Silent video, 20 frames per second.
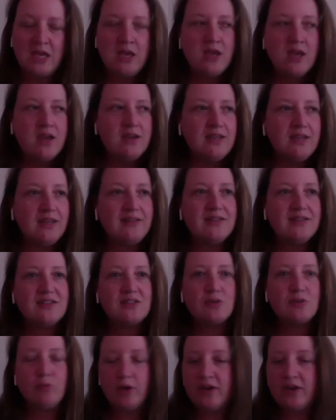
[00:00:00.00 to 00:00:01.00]
Yeah, there's
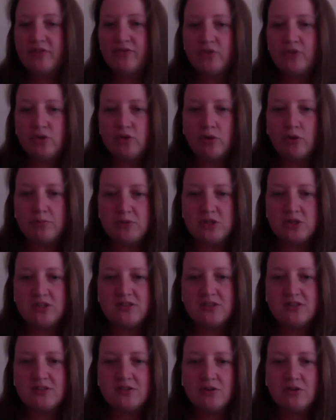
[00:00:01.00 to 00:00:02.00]
quite a few
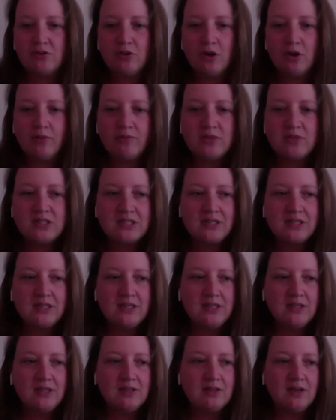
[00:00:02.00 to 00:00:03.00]
options. So,
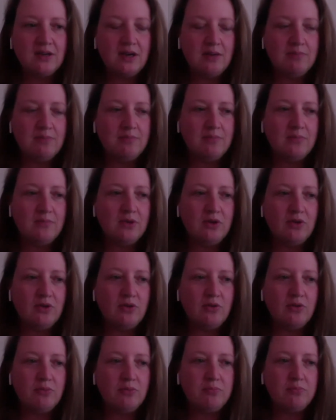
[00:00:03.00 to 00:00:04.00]
obviously, um,
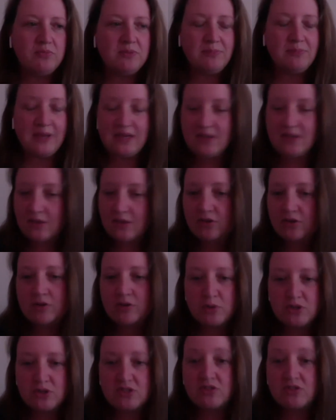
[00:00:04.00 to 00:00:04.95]
depending on the person's